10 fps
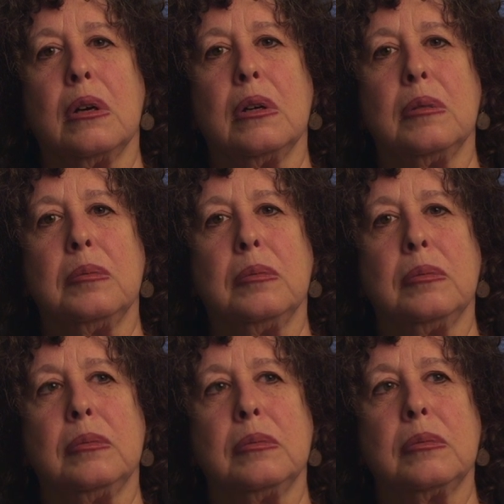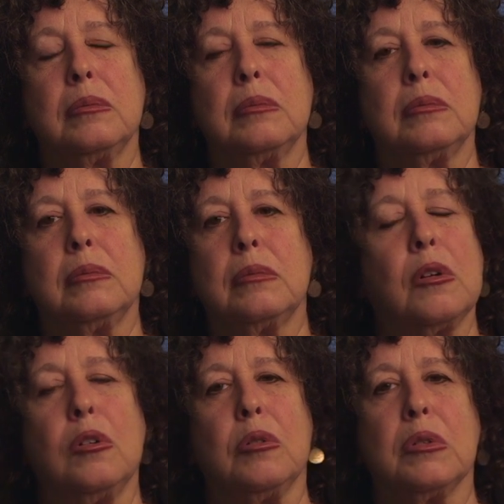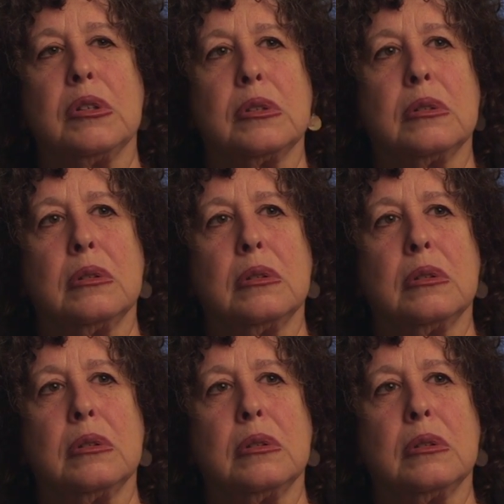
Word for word: um, always.